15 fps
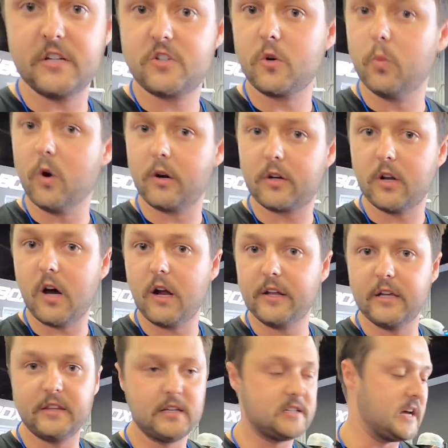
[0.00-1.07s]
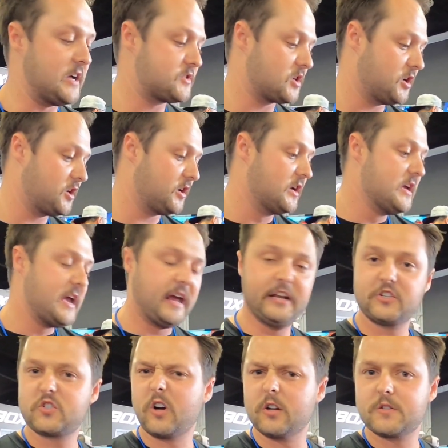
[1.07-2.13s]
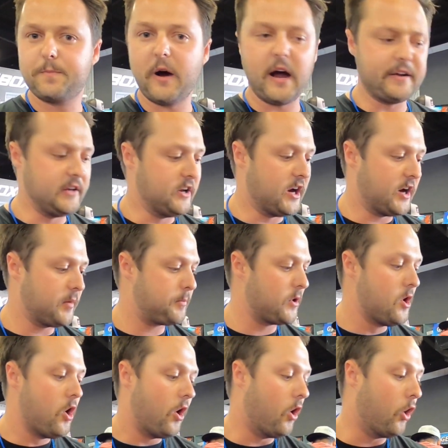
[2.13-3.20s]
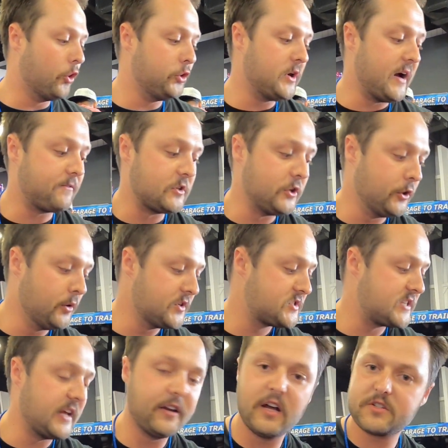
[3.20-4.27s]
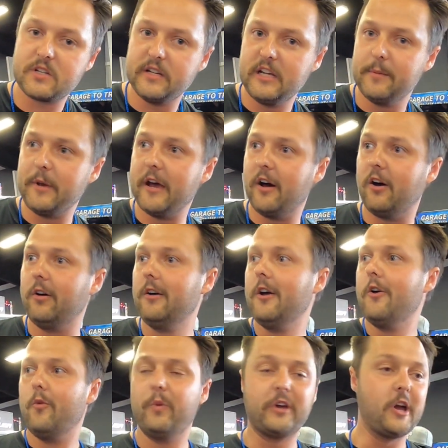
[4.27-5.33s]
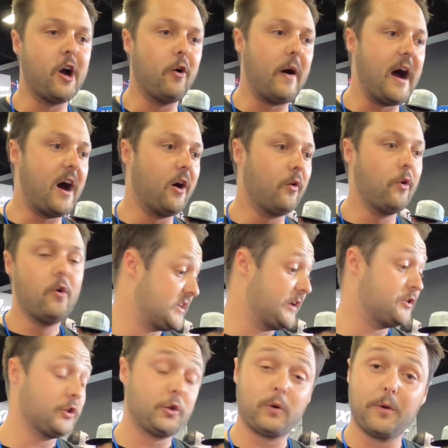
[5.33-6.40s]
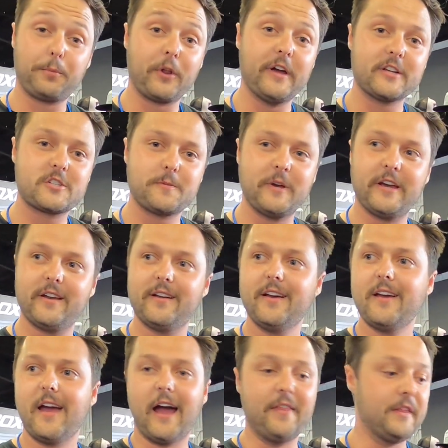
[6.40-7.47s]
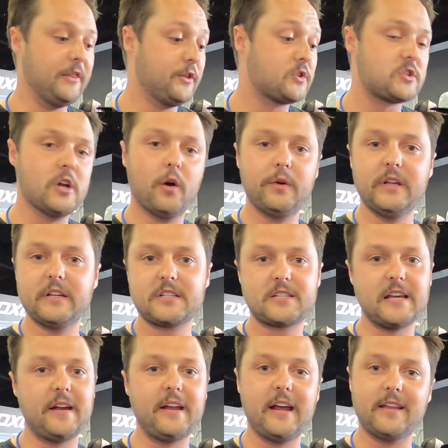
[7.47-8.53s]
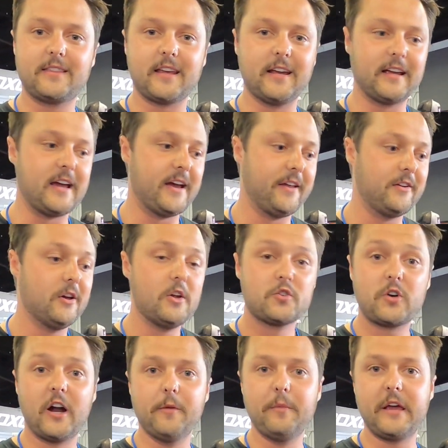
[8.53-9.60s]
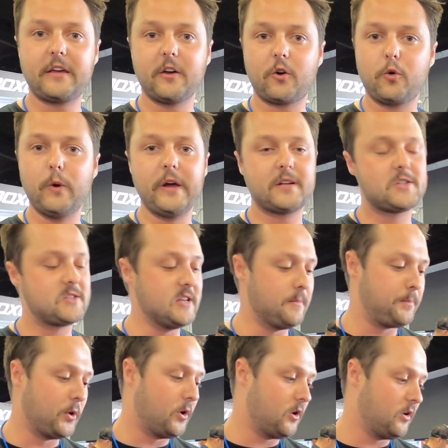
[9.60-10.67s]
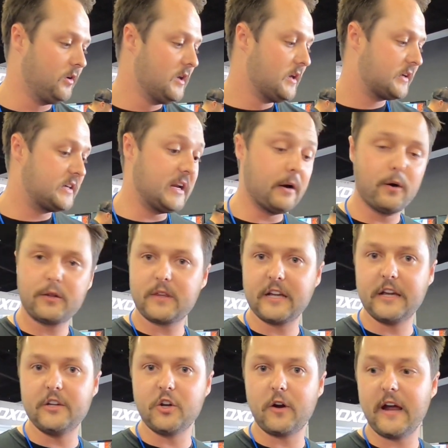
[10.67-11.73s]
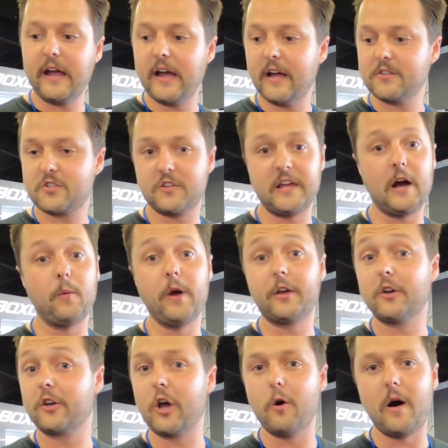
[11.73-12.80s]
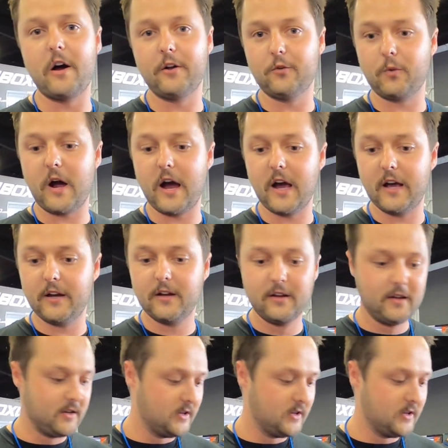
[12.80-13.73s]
since you're working on it in the desert and it starts binding up, all you have to do is send us an email. We go out, send you the replacement, and then there's no need to send anything in. Trying to make it quick, simple, get everything in your hands so that way you could go out and ride.